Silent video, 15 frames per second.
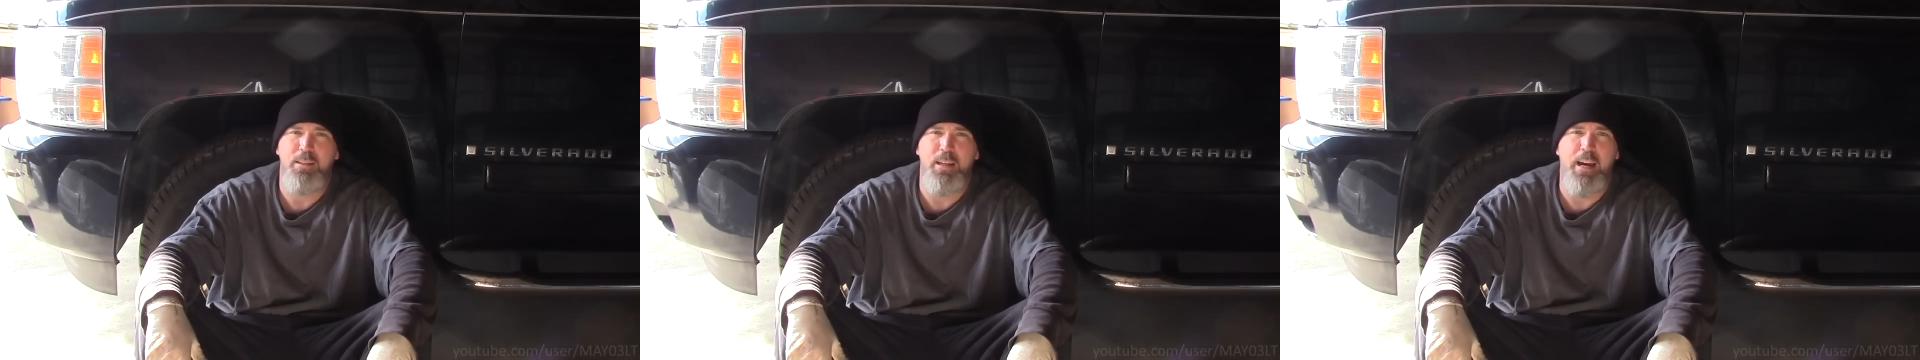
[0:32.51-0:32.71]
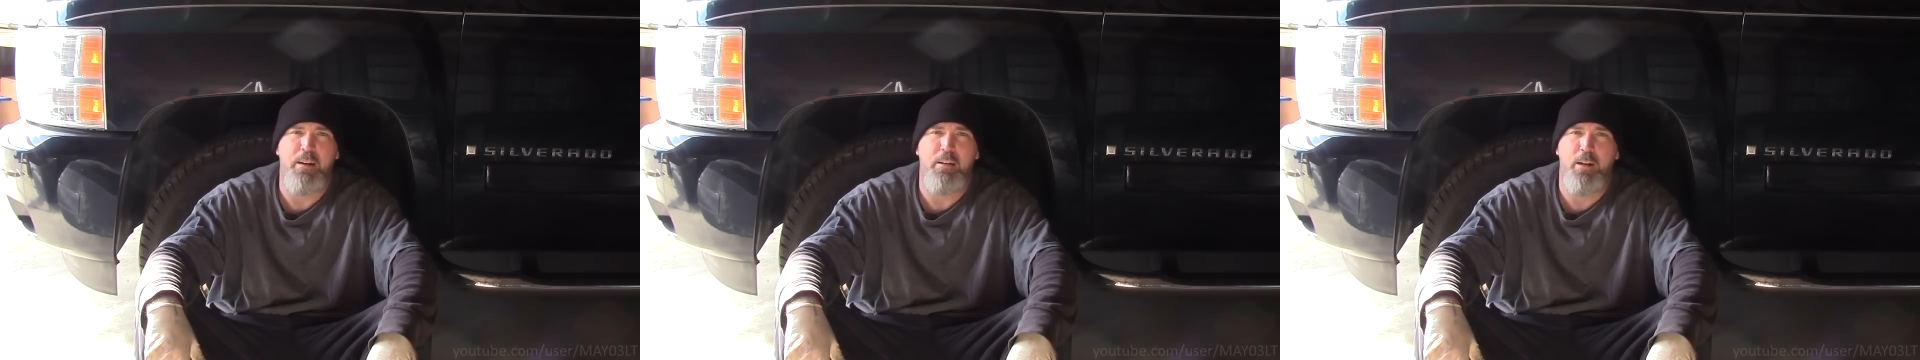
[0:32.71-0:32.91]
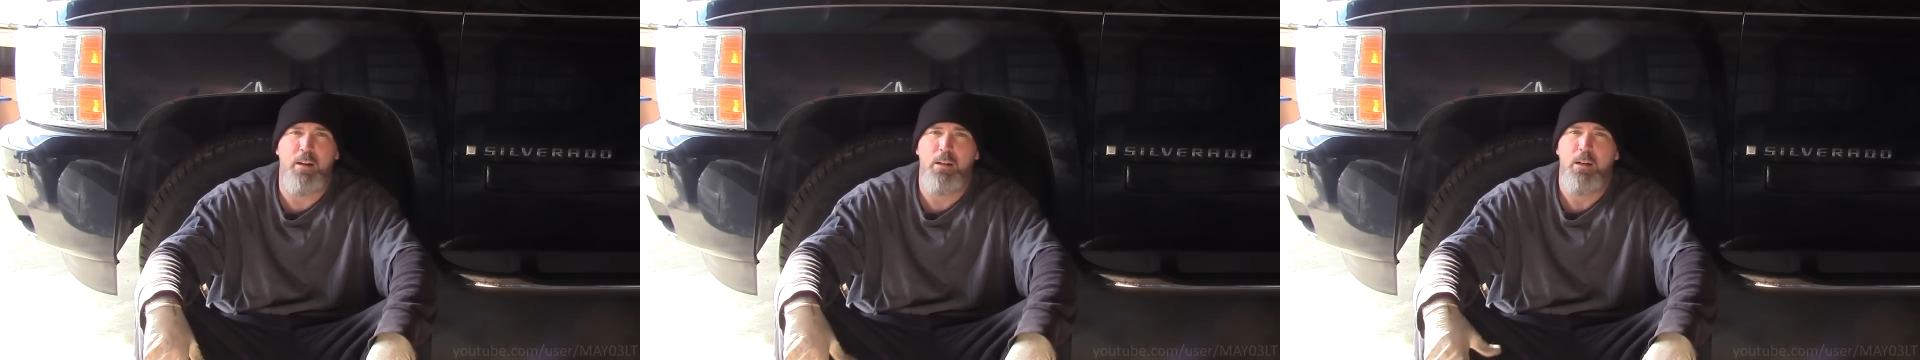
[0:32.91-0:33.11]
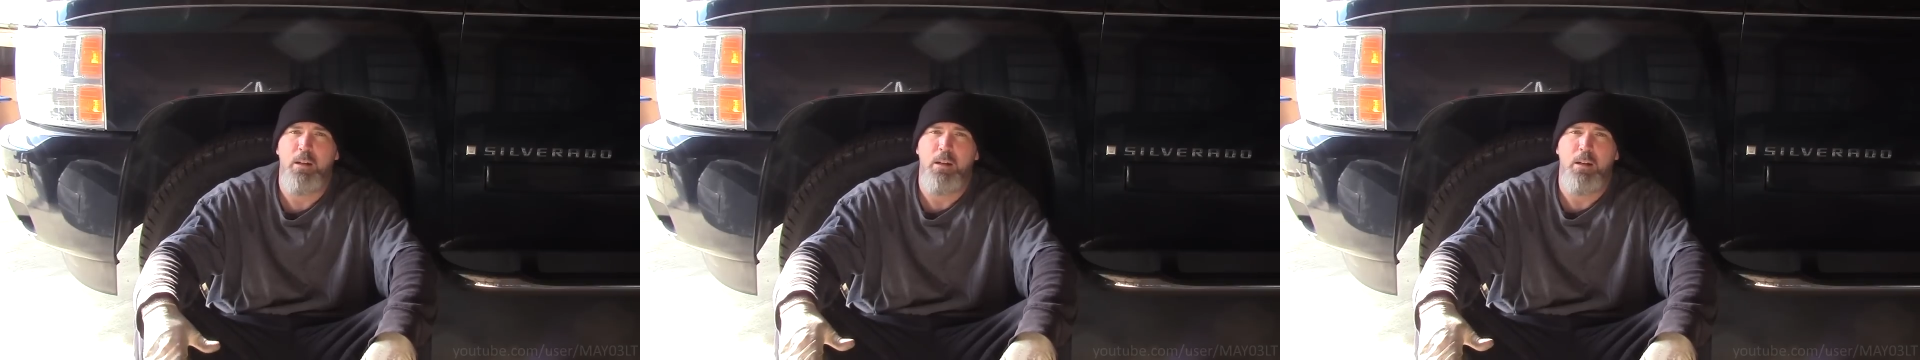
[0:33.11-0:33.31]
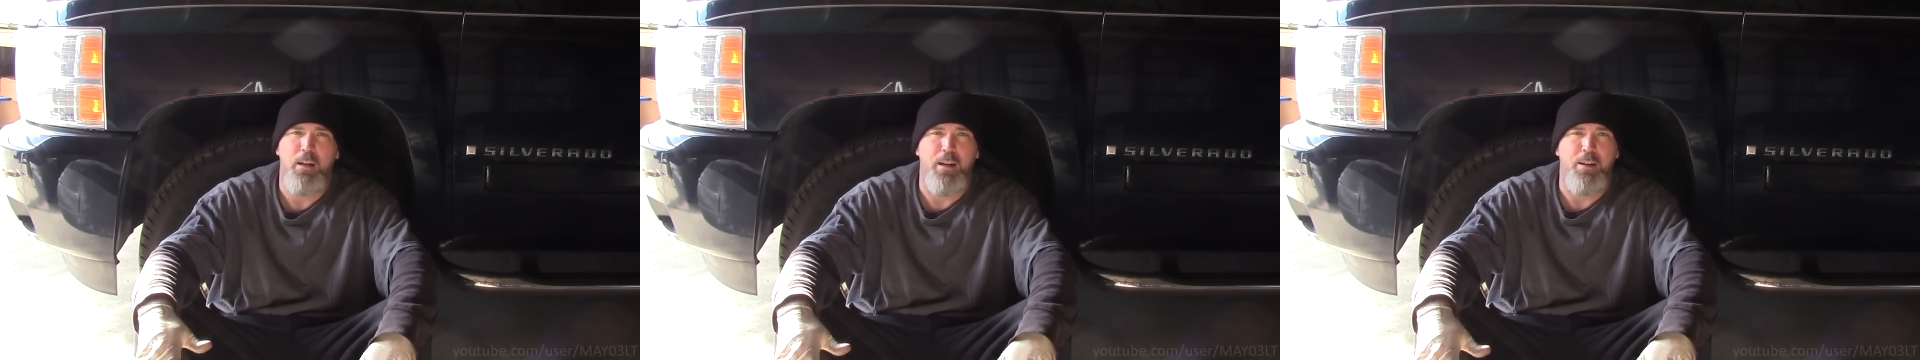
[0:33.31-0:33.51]

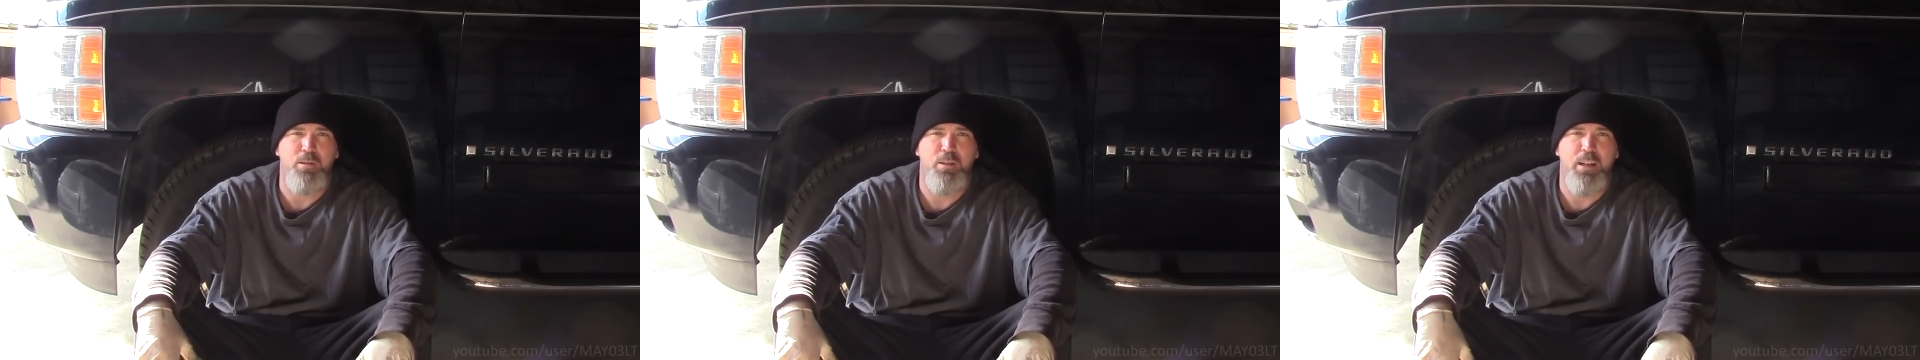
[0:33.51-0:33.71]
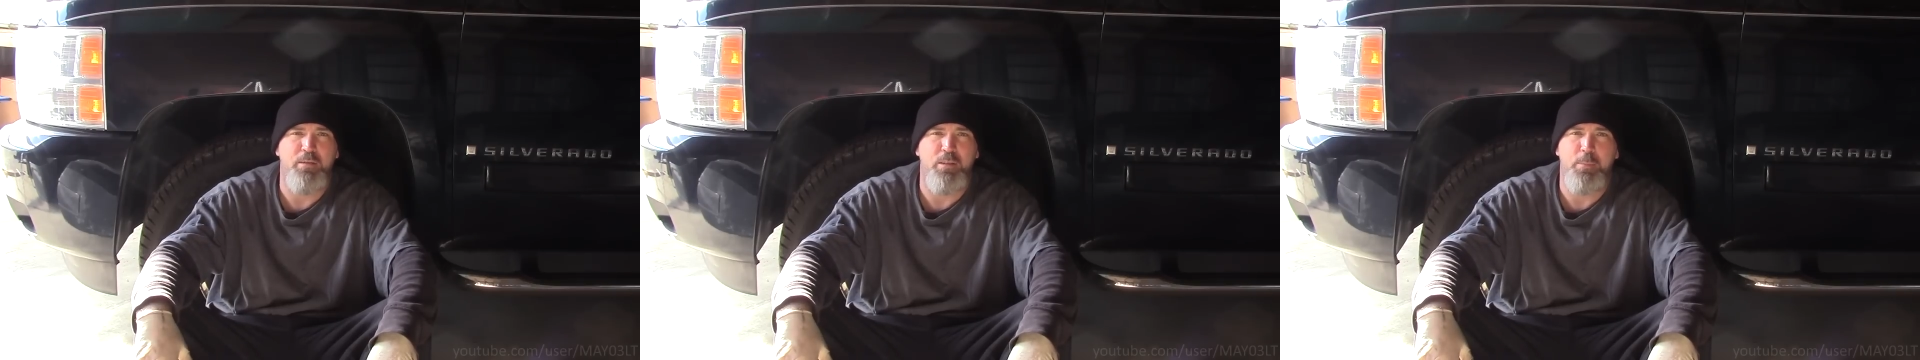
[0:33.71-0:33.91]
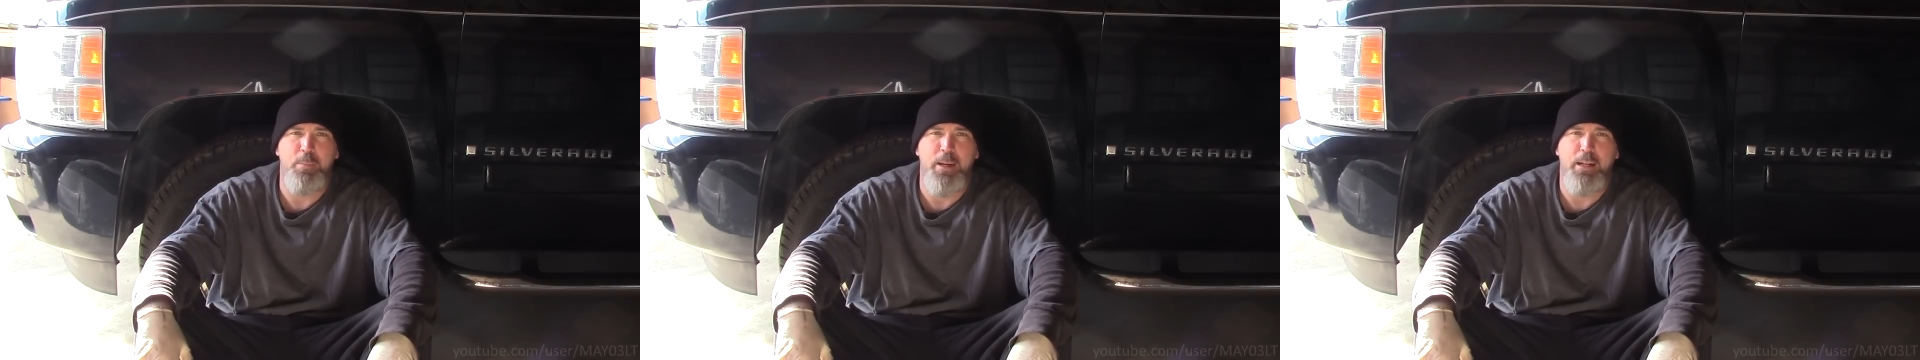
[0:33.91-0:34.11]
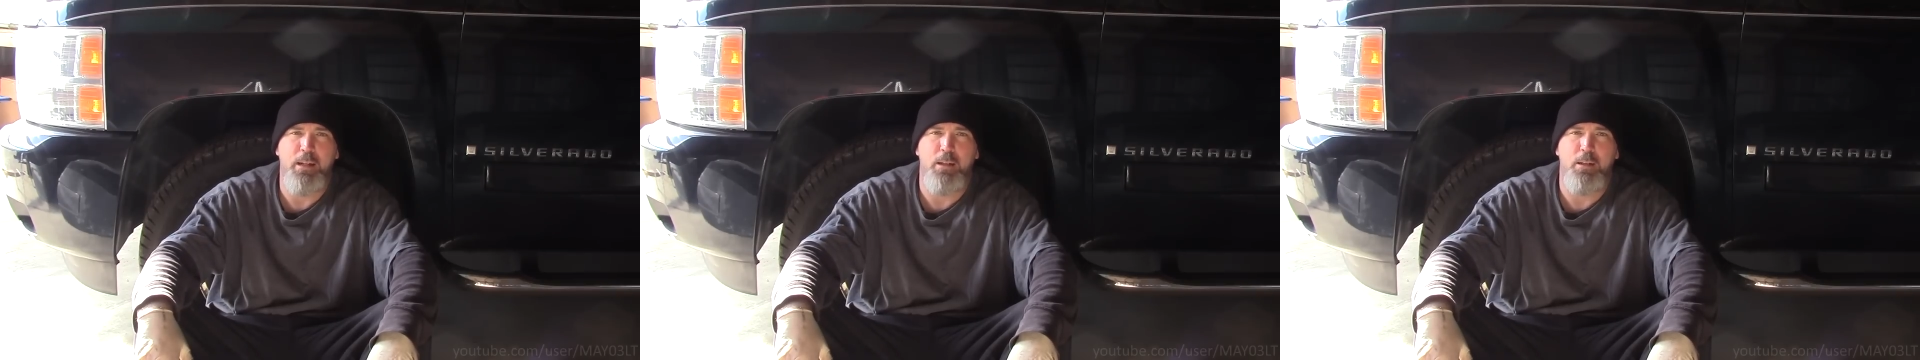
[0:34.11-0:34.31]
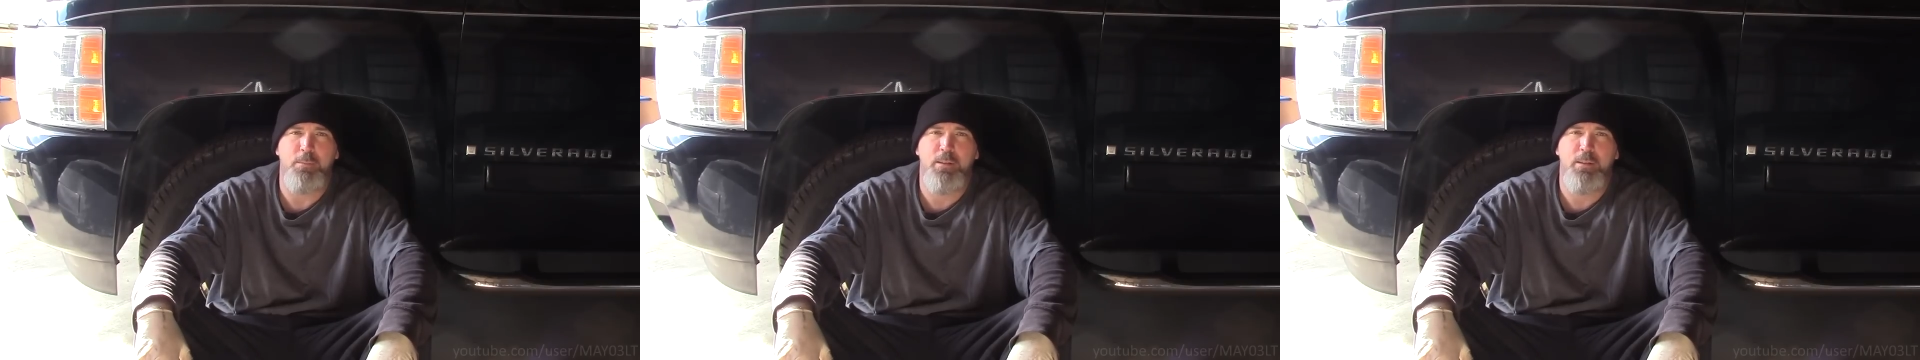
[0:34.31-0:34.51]
era of Chevy
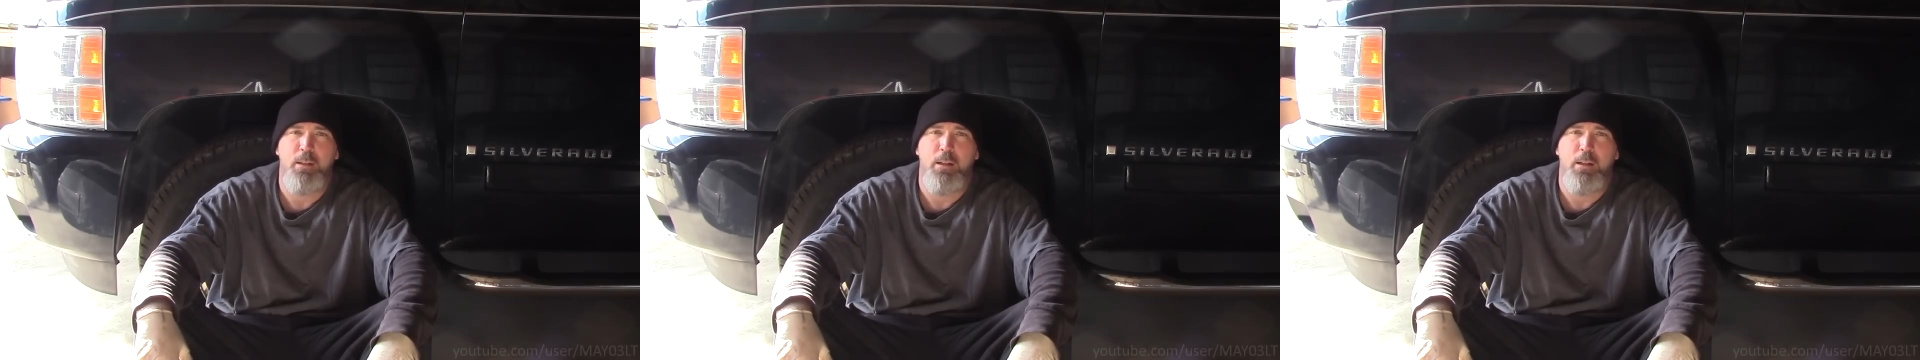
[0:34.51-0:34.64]
pickups,